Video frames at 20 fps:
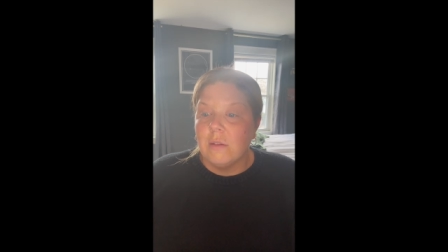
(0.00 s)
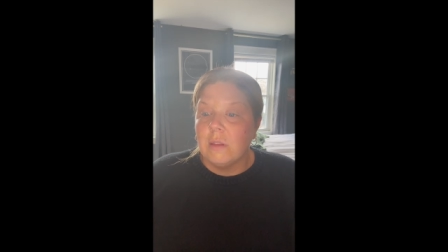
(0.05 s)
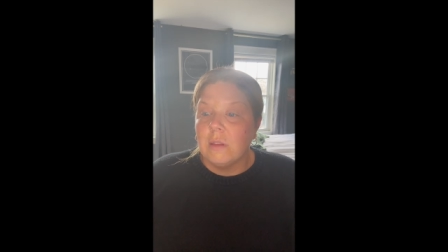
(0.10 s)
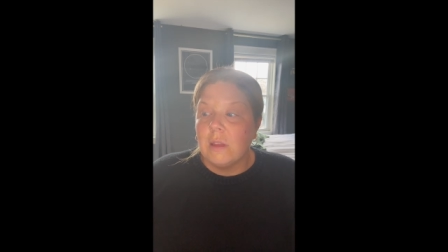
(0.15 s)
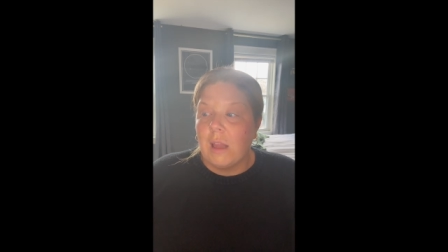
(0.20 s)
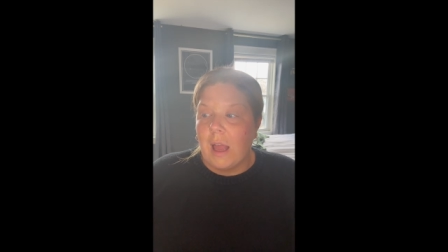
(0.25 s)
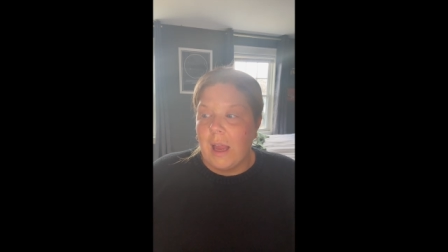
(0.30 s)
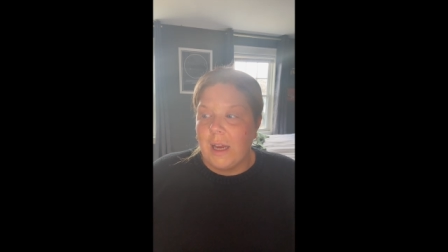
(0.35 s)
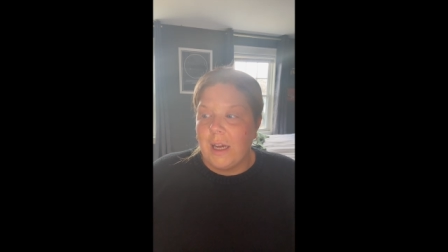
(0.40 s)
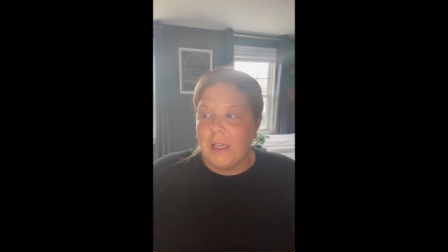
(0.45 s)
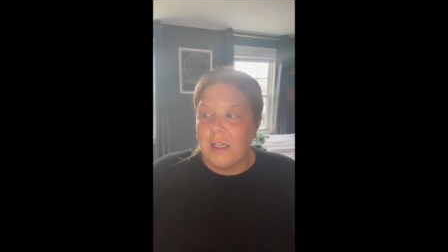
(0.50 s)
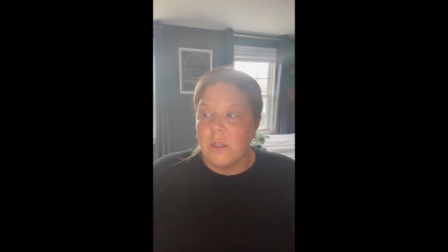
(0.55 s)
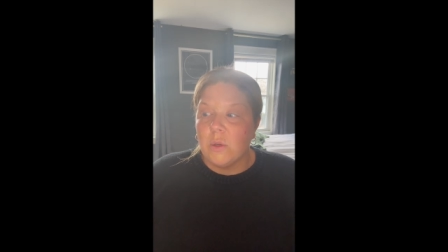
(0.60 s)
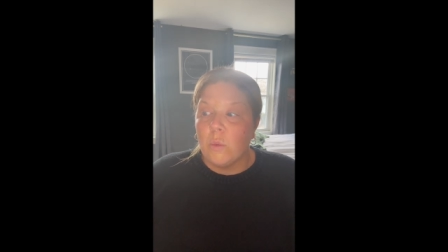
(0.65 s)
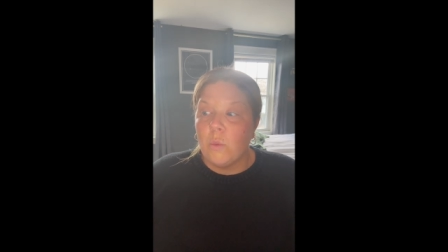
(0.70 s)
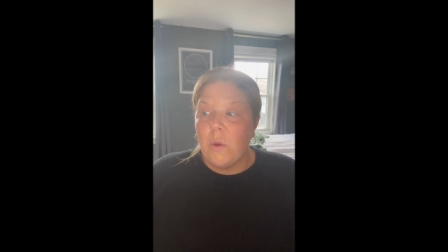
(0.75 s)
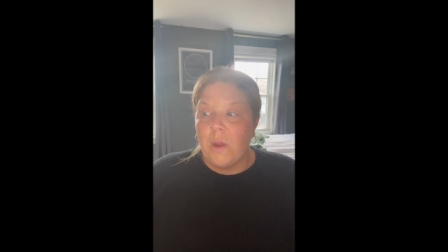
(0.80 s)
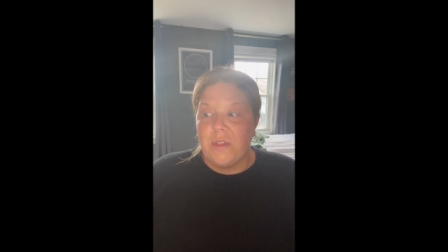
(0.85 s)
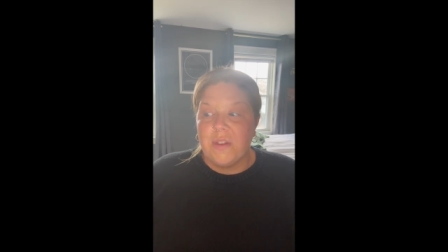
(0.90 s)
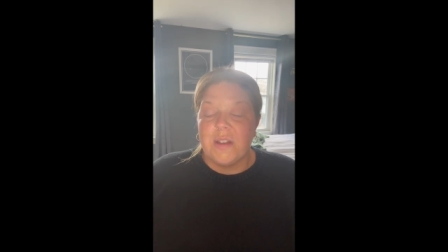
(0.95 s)
lined
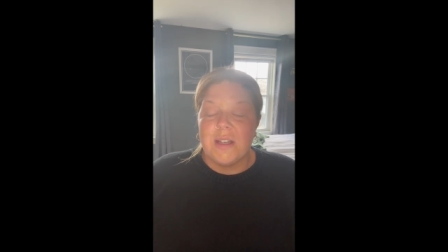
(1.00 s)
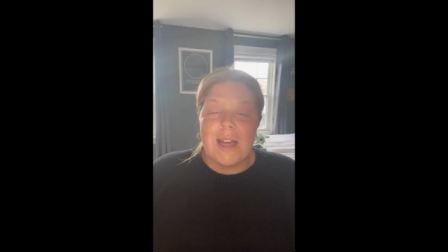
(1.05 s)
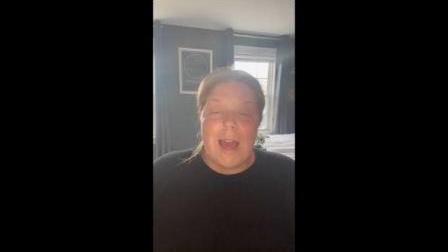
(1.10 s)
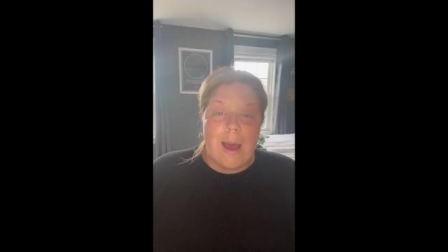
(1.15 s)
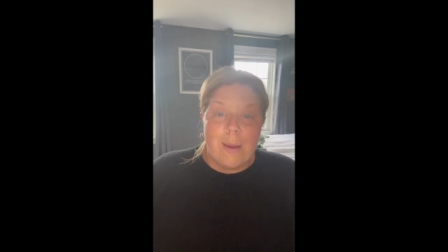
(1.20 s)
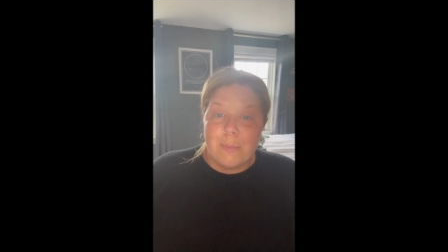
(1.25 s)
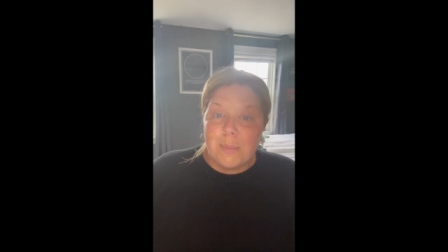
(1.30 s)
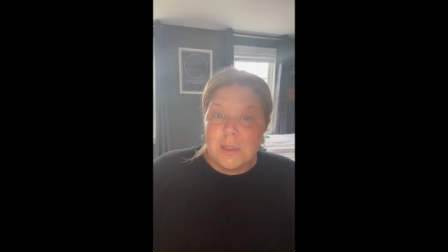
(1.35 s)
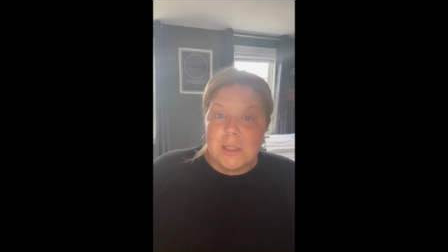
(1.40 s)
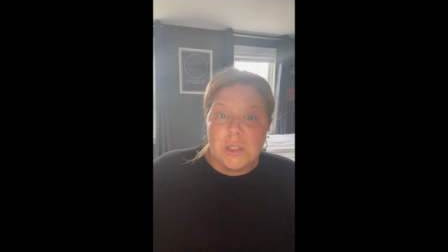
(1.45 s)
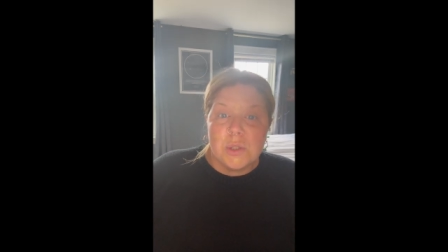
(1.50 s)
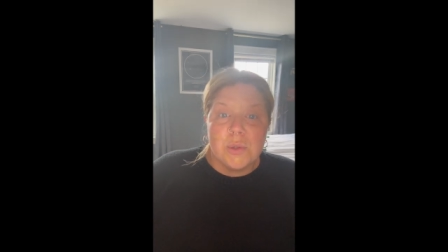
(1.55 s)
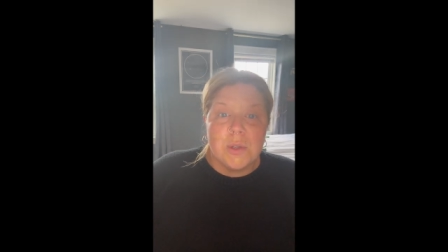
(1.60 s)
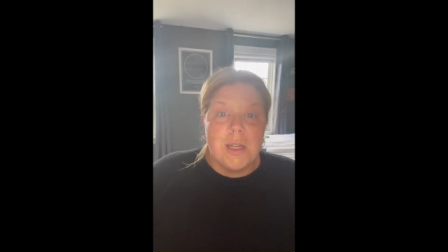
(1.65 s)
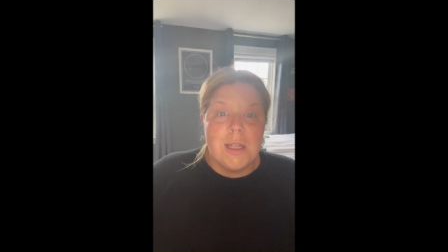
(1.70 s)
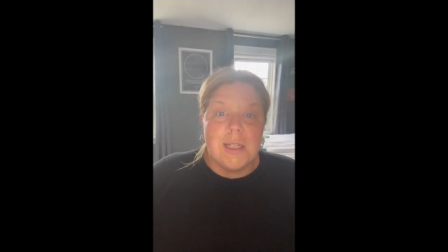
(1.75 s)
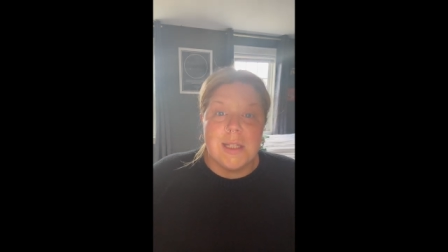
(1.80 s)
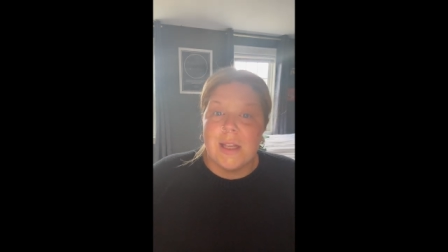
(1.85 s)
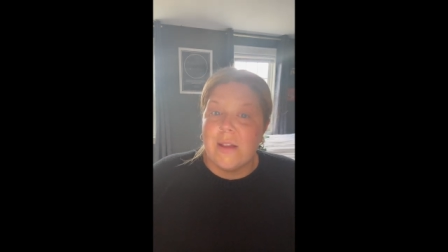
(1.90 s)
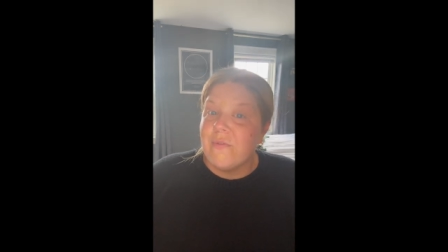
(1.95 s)
with
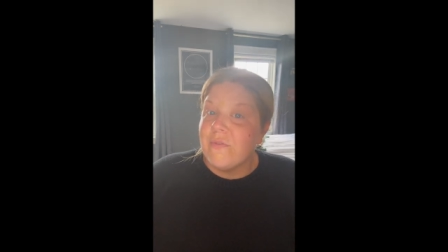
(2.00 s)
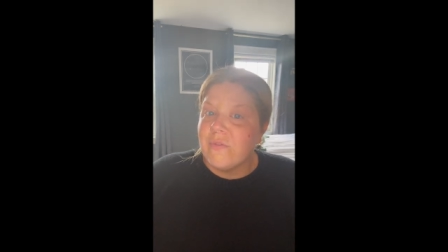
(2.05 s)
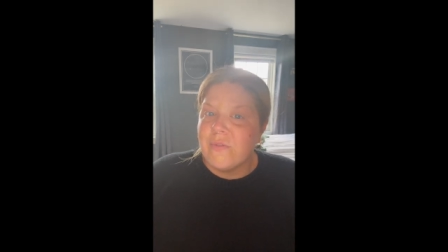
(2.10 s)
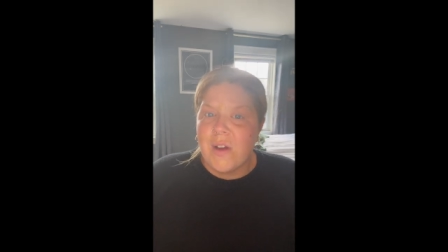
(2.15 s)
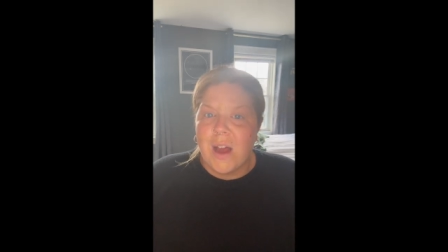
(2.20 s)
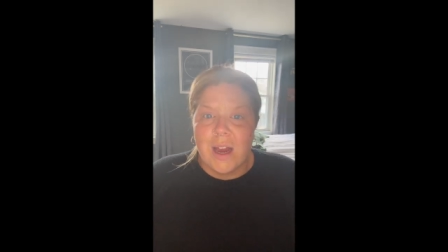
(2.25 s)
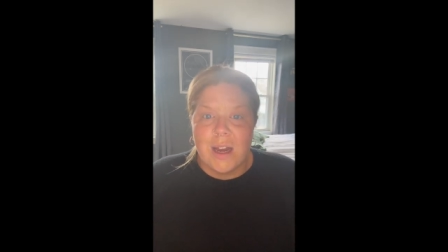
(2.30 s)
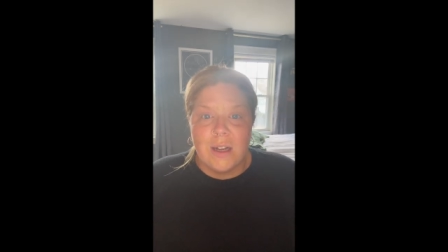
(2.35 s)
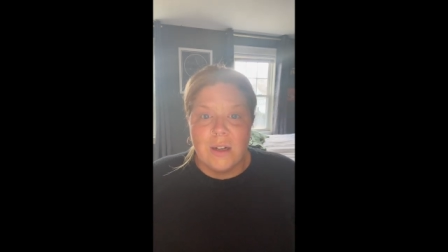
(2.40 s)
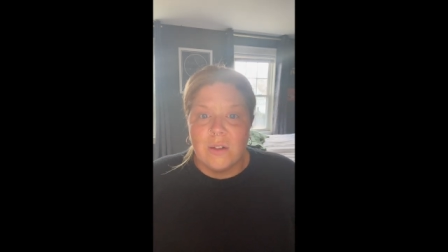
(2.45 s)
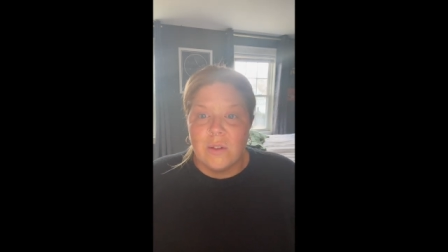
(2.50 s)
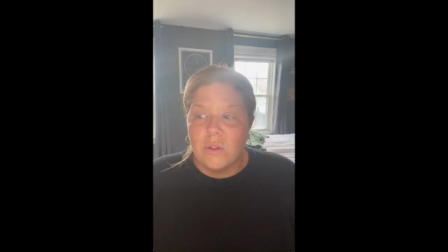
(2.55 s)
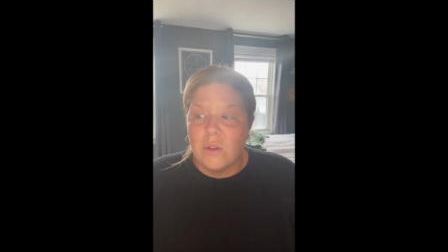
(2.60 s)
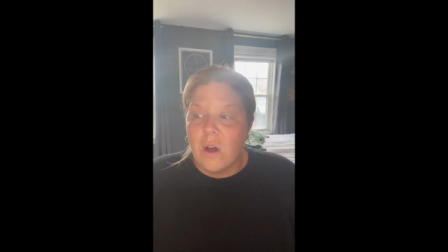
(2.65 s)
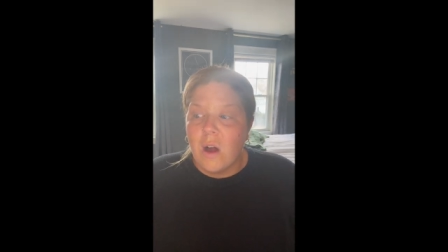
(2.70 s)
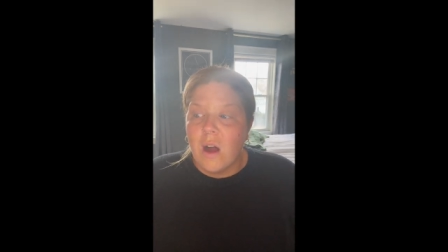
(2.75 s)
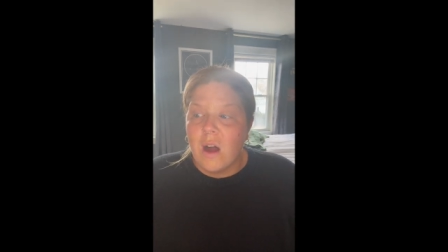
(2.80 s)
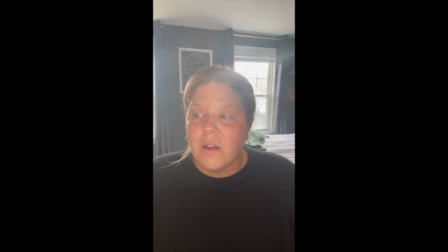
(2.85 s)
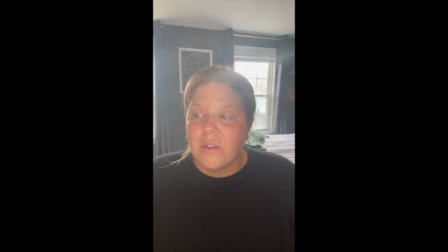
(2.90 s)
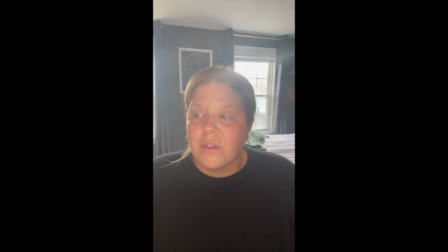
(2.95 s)
tapestries and fine
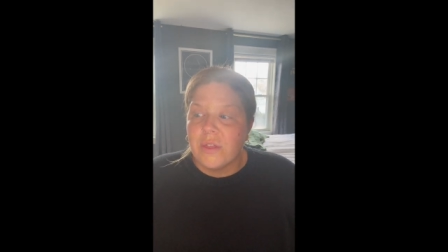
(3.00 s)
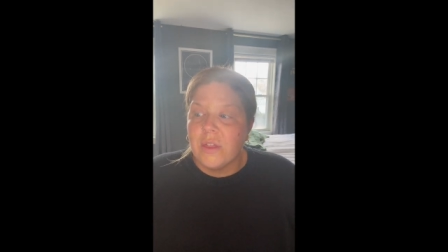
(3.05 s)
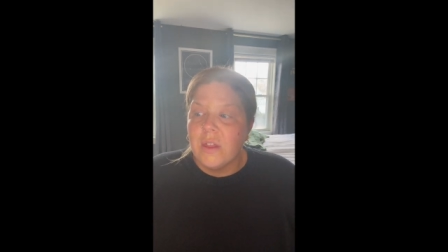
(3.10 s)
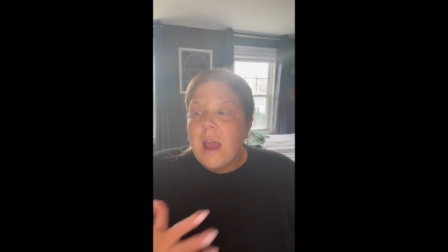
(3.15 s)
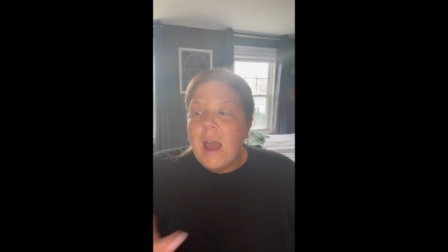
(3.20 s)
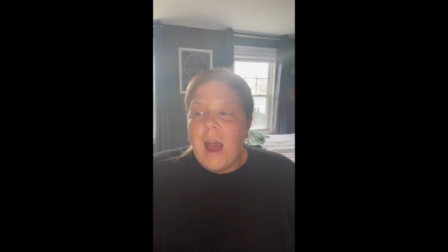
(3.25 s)
cloth.